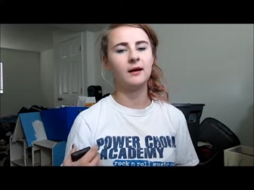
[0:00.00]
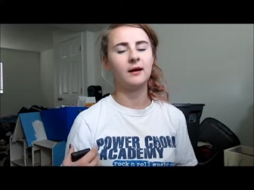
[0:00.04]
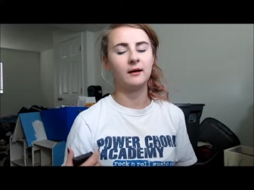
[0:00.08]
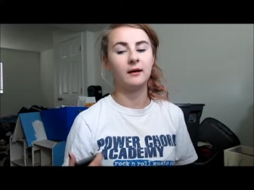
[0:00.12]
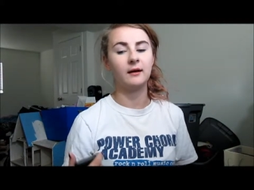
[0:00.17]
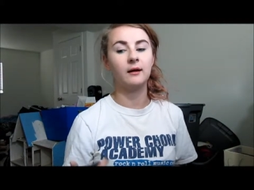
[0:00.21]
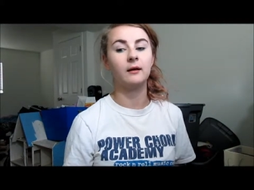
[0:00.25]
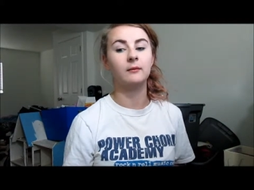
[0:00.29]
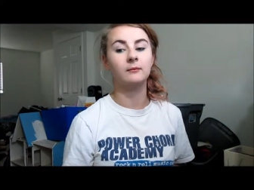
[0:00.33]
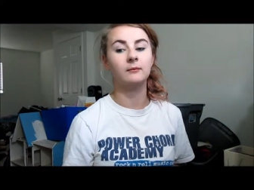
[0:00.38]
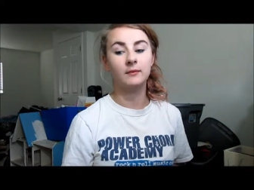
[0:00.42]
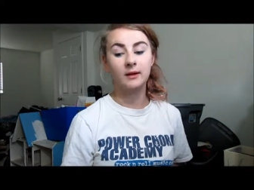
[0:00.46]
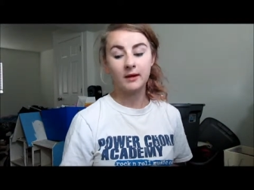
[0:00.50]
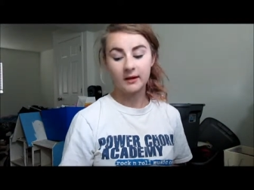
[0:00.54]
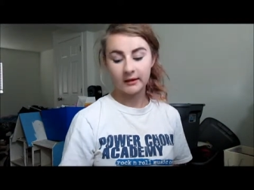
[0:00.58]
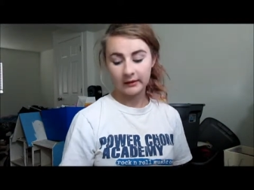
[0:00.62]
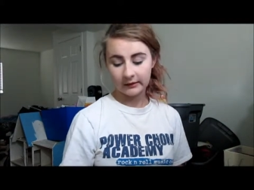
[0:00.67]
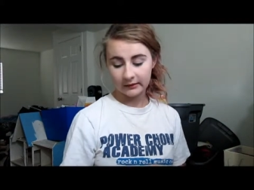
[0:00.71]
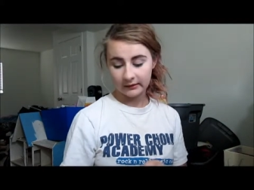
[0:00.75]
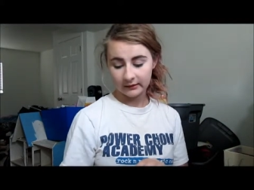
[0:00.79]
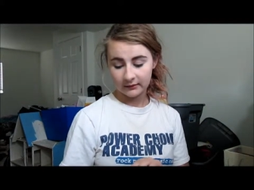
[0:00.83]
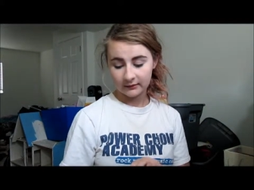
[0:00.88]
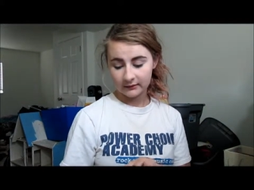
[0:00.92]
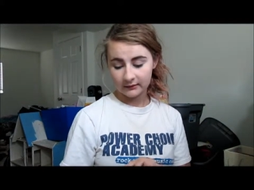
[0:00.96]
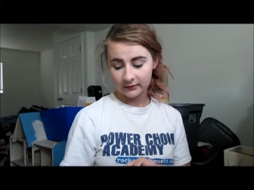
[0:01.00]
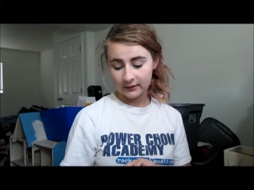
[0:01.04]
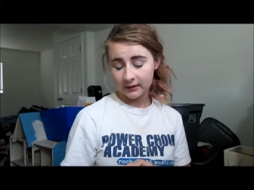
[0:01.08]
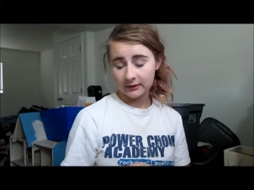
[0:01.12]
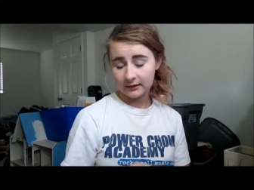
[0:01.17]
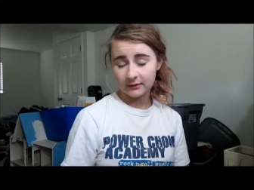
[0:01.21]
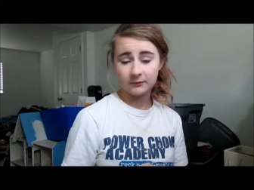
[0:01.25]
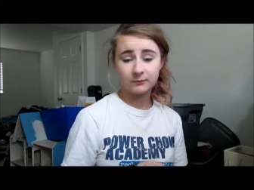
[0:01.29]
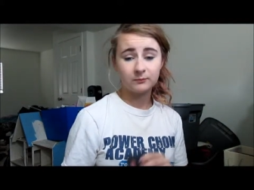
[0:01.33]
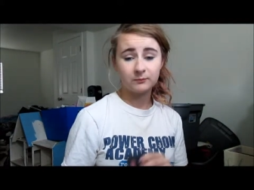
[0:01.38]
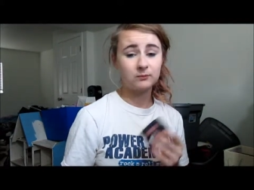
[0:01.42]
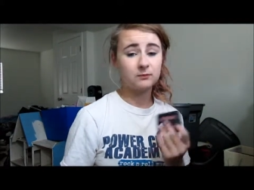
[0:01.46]
Um,
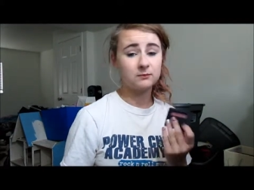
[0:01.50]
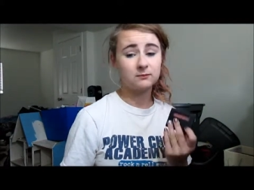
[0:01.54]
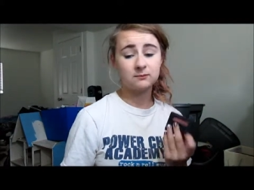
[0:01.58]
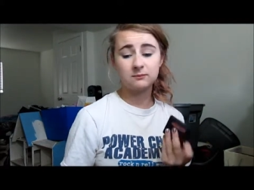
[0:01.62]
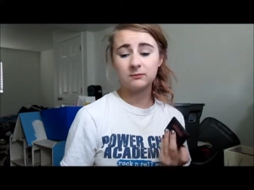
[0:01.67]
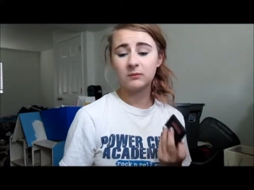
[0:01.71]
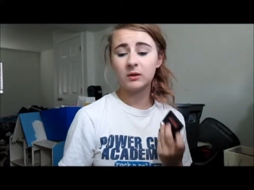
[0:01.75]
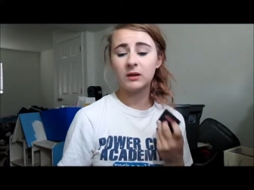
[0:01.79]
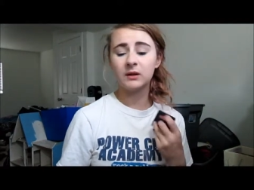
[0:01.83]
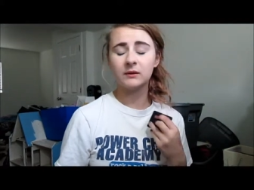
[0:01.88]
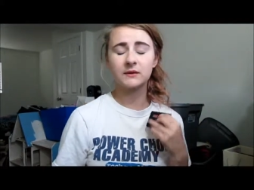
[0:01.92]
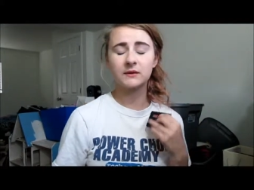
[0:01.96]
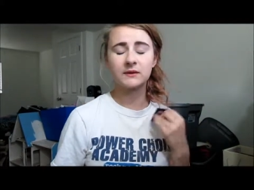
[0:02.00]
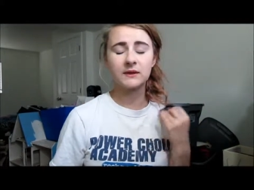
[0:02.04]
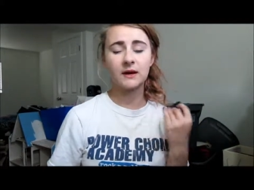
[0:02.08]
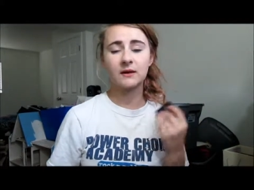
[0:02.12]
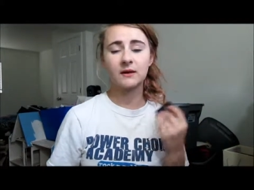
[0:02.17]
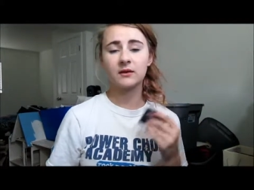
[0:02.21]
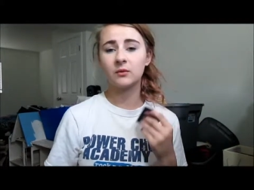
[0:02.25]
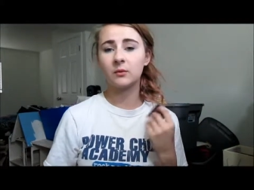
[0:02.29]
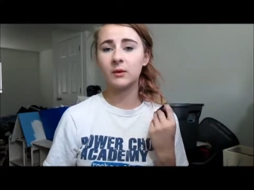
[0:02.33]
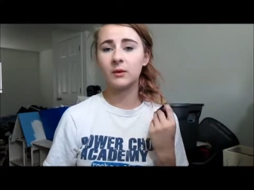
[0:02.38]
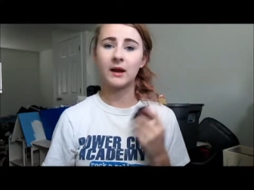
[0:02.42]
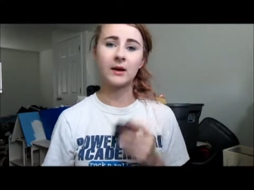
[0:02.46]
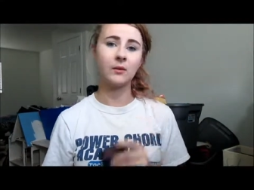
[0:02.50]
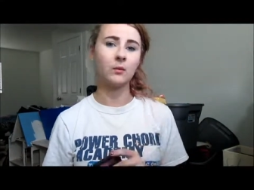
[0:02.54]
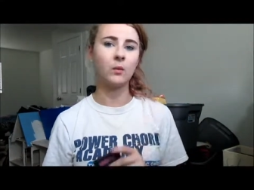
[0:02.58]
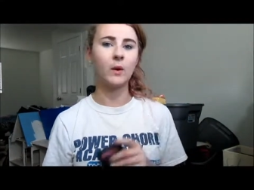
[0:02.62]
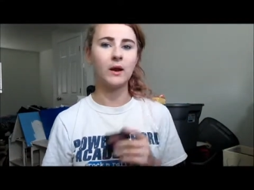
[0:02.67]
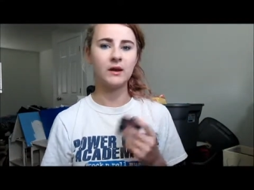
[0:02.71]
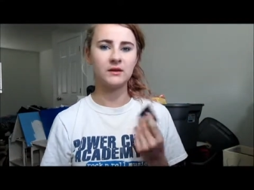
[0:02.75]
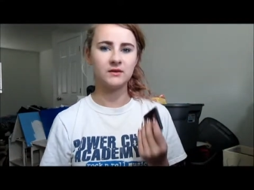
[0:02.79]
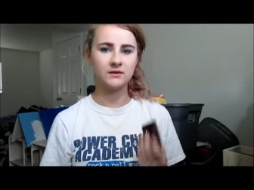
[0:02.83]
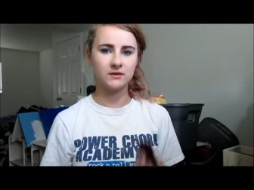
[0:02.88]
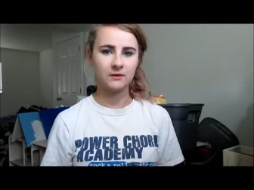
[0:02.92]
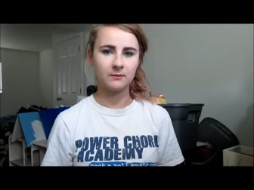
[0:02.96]
it, it was kind of the one I
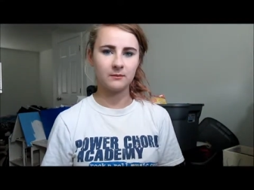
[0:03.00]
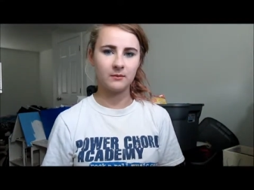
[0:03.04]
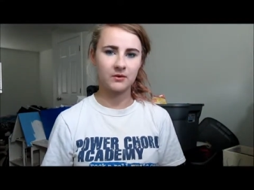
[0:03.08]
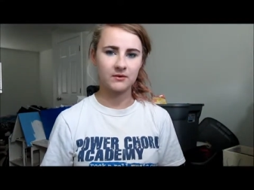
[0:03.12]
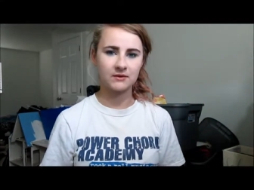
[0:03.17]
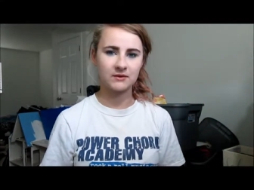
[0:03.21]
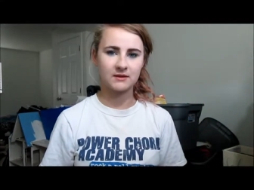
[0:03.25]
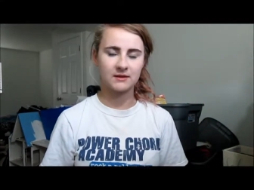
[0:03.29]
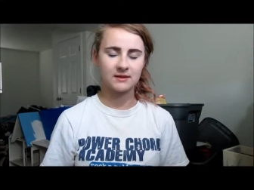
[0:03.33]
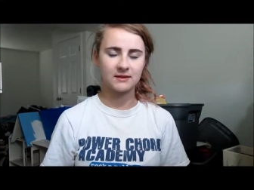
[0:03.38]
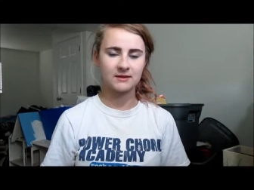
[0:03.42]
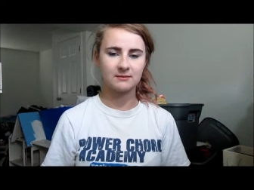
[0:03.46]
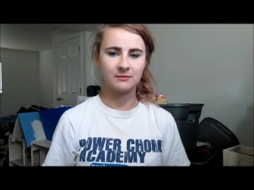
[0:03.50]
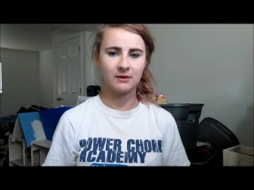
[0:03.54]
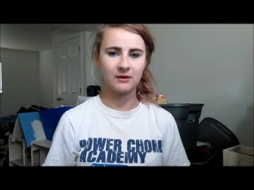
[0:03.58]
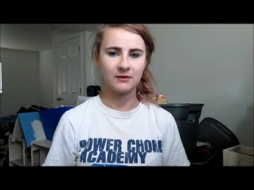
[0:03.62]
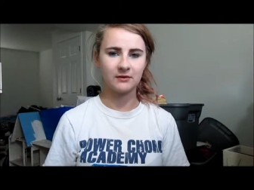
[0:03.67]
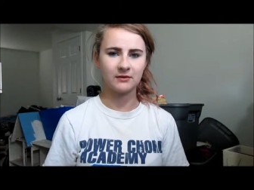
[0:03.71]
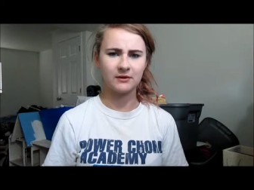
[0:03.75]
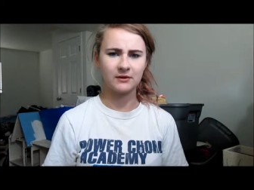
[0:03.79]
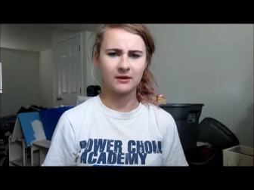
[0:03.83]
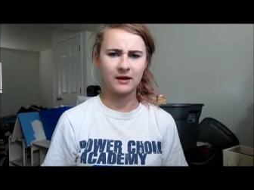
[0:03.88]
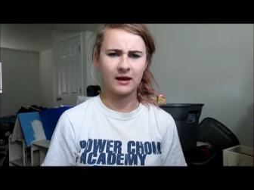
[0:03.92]
went to the most this month.